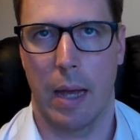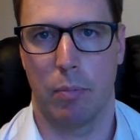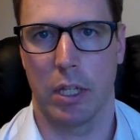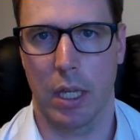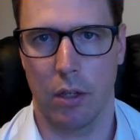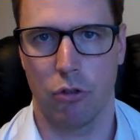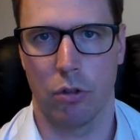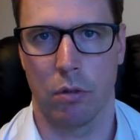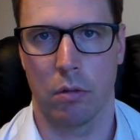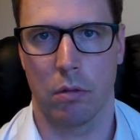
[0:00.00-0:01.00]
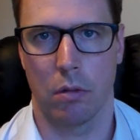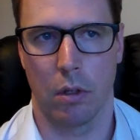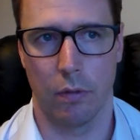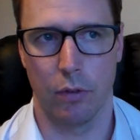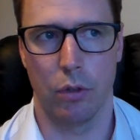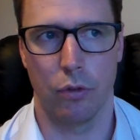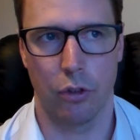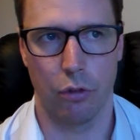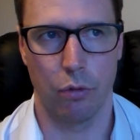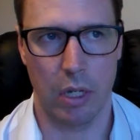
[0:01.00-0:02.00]
application of
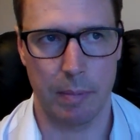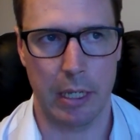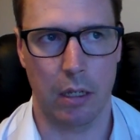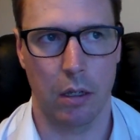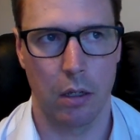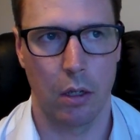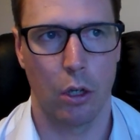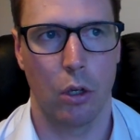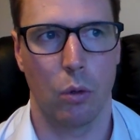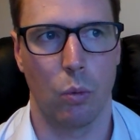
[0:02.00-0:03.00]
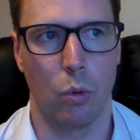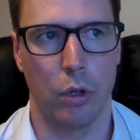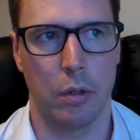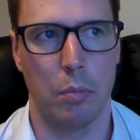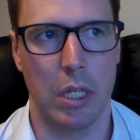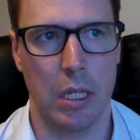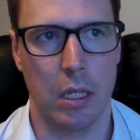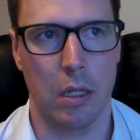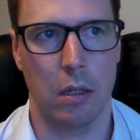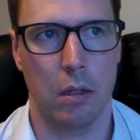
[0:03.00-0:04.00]
lucid dreaming would
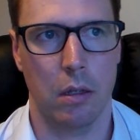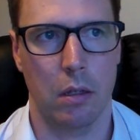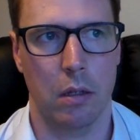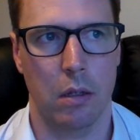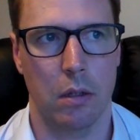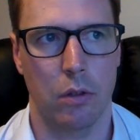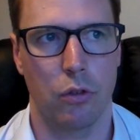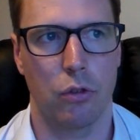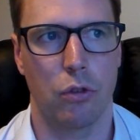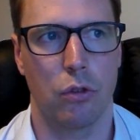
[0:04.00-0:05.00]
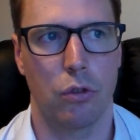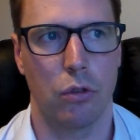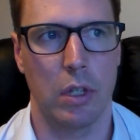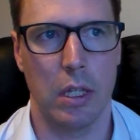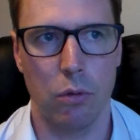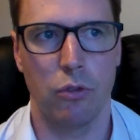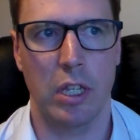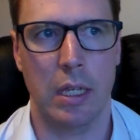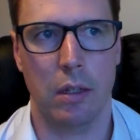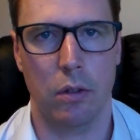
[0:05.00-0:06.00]
be
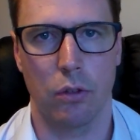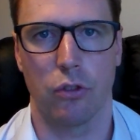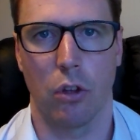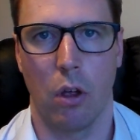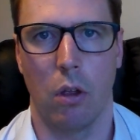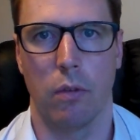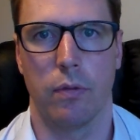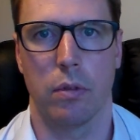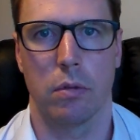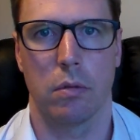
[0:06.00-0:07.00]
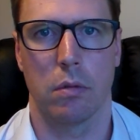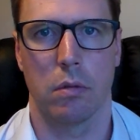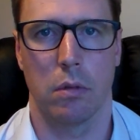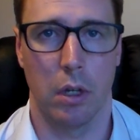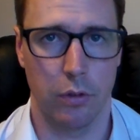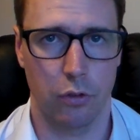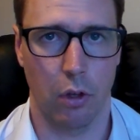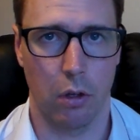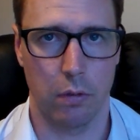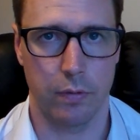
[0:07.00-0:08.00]
using it to solve
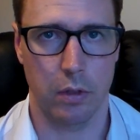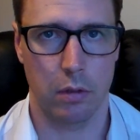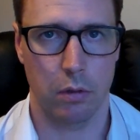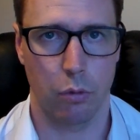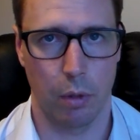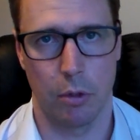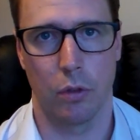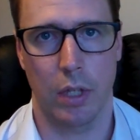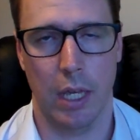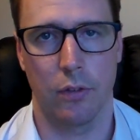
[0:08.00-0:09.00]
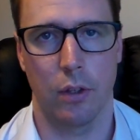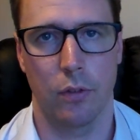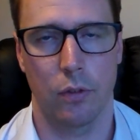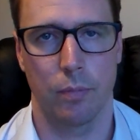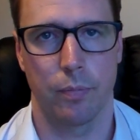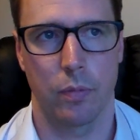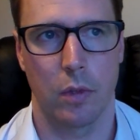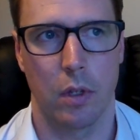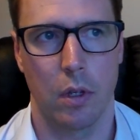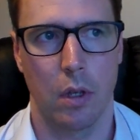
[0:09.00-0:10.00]
unsolved criminal cases.
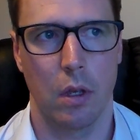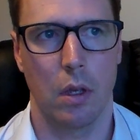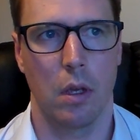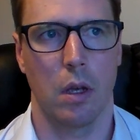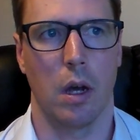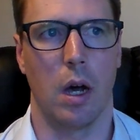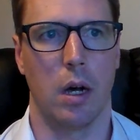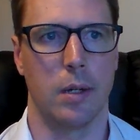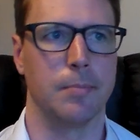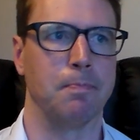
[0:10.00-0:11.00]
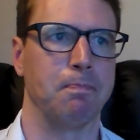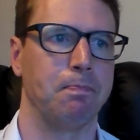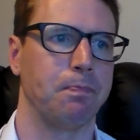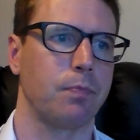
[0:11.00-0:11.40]
Um,